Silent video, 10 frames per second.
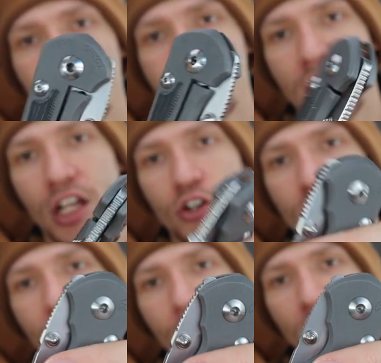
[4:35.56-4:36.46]
the
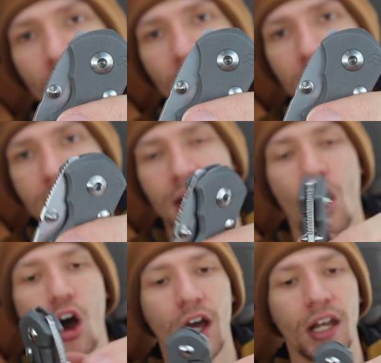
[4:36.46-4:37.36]
standard double lugs
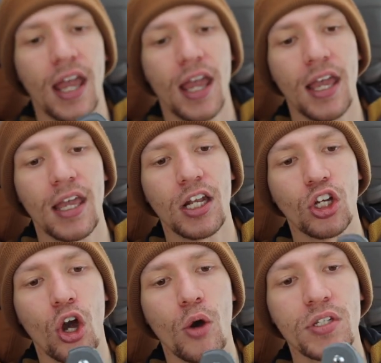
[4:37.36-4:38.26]
on a
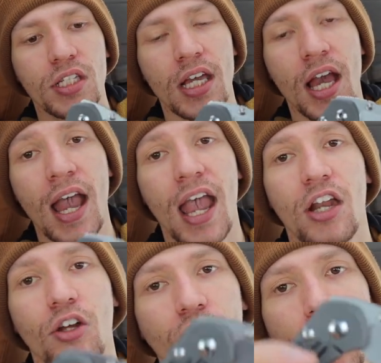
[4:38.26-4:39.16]
Nkosi,
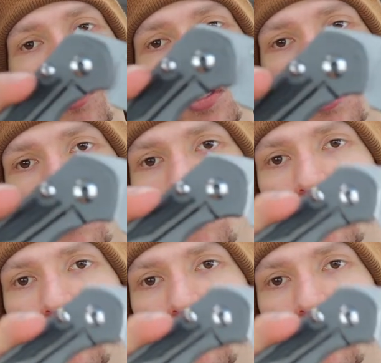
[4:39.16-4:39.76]
and you'll note